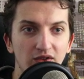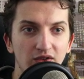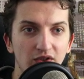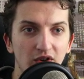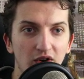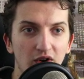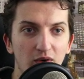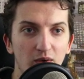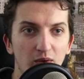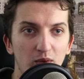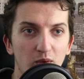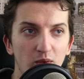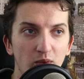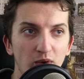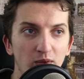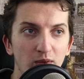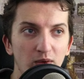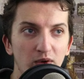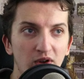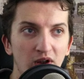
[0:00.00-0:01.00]
So
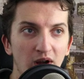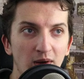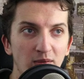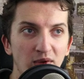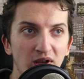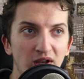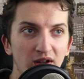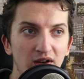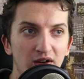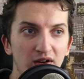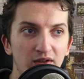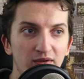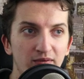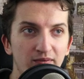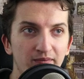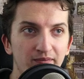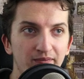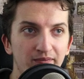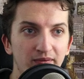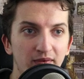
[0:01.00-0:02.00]
we will come here
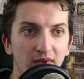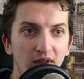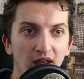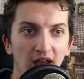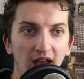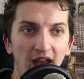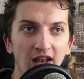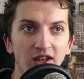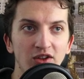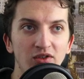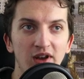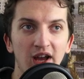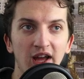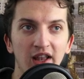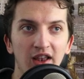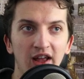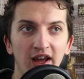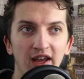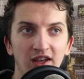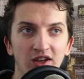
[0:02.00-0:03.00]
and you
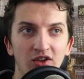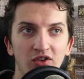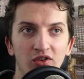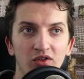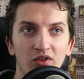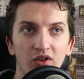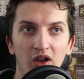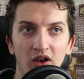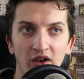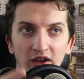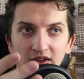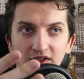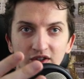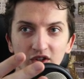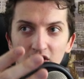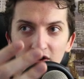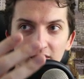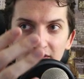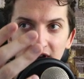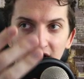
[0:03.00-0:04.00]
got like your
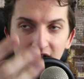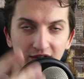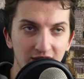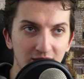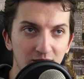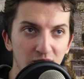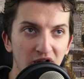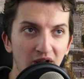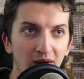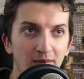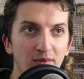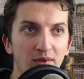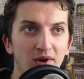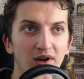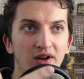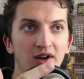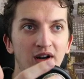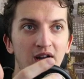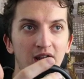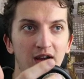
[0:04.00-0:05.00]
list of customer
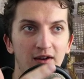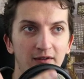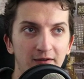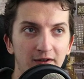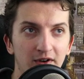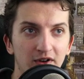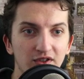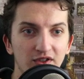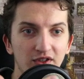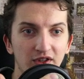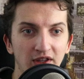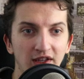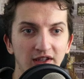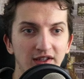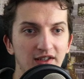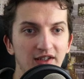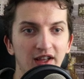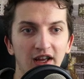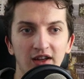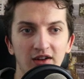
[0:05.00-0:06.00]
number. First,
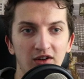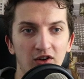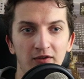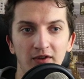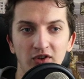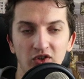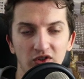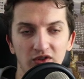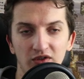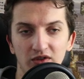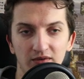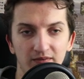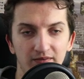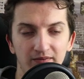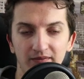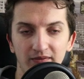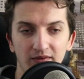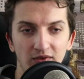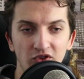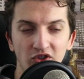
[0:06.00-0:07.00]
this is like official
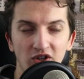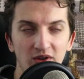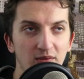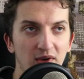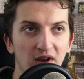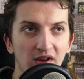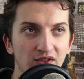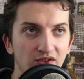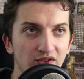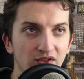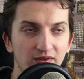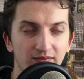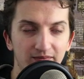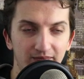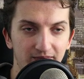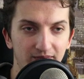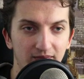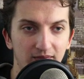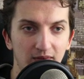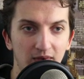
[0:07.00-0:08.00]
Gmass
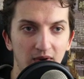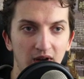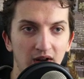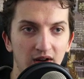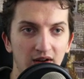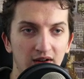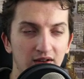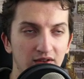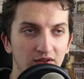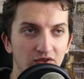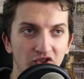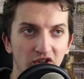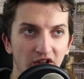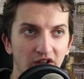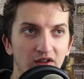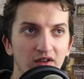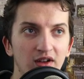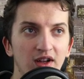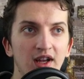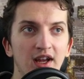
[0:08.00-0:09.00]

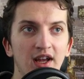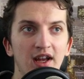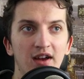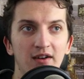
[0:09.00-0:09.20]
channel.